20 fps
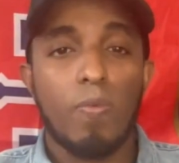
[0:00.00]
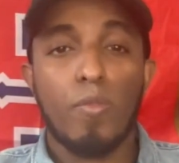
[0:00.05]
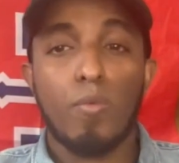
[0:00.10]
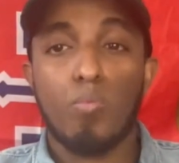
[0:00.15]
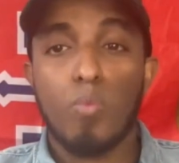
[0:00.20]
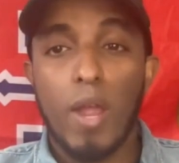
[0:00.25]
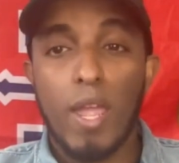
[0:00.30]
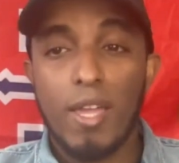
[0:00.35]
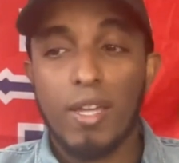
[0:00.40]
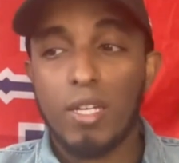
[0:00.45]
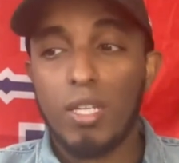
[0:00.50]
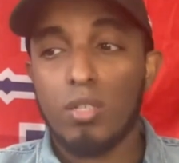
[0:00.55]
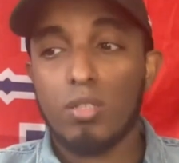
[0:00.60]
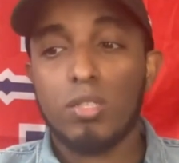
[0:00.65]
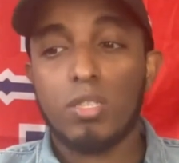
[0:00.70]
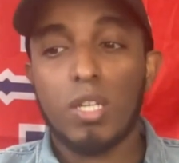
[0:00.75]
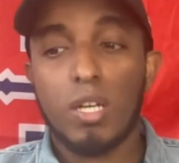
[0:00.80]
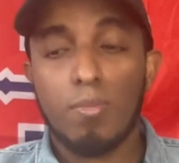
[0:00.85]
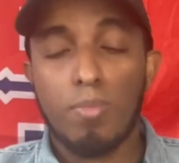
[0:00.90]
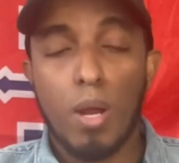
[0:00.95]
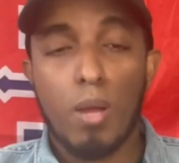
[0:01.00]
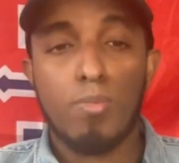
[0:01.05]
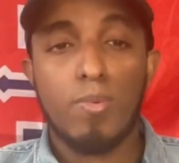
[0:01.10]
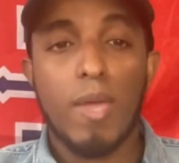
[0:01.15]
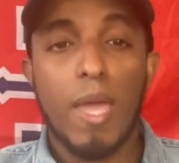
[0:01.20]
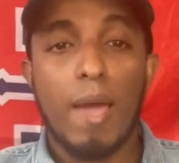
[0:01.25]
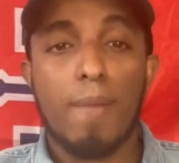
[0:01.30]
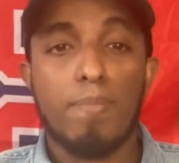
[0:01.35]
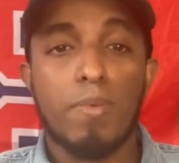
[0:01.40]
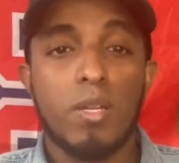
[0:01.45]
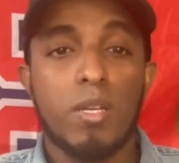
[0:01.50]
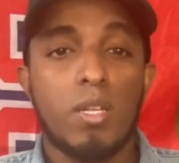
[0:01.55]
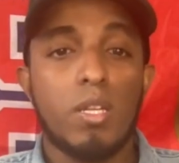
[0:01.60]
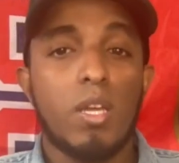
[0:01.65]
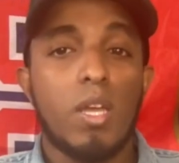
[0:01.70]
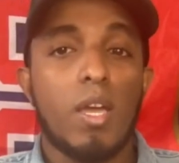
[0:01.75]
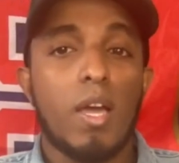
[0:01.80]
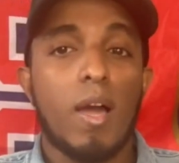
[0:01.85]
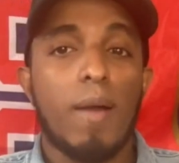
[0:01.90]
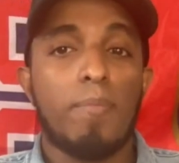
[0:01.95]
Raya deal is going to probably happen.
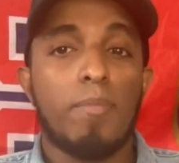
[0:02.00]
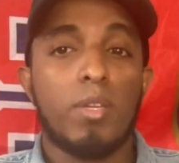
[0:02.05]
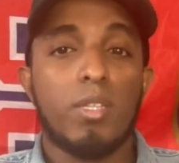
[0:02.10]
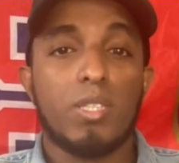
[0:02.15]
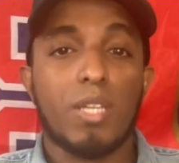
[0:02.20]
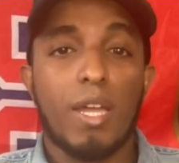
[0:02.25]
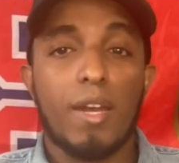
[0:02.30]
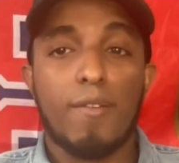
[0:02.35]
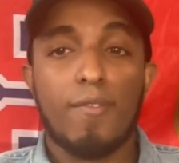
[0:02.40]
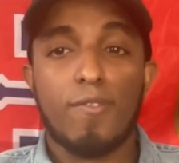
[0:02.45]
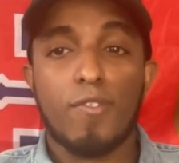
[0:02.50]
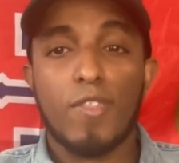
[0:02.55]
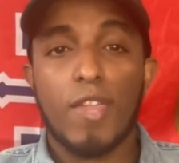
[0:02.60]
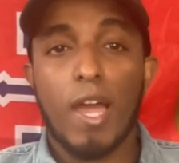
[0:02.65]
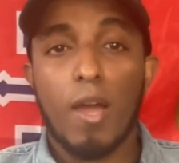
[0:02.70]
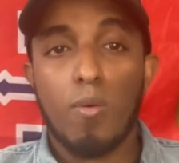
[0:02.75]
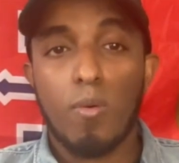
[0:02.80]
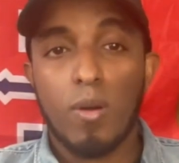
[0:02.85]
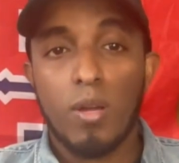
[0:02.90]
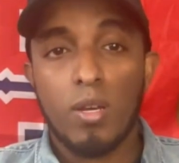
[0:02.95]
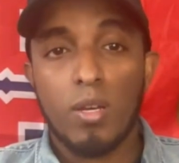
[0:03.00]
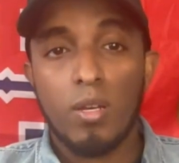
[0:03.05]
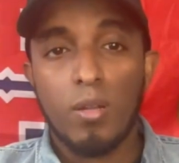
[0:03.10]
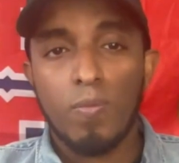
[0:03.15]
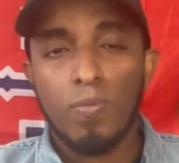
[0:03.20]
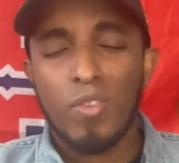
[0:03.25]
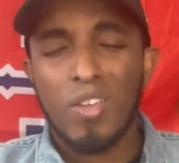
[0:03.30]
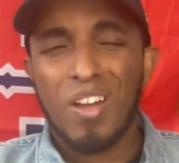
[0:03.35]
I'm excited for that one.